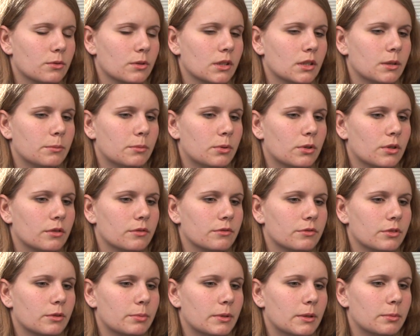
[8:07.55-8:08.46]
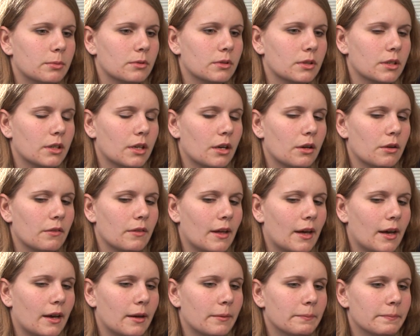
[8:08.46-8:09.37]
really important for people to know
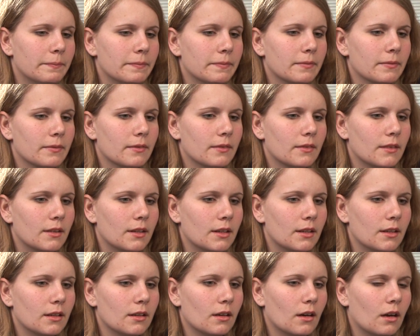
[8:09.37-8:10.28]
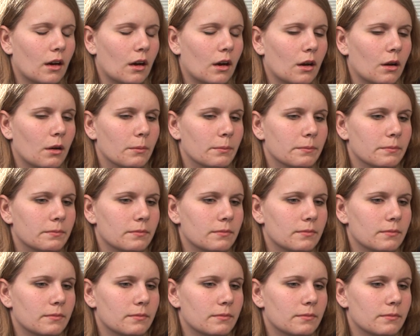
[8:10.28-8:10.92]
that um,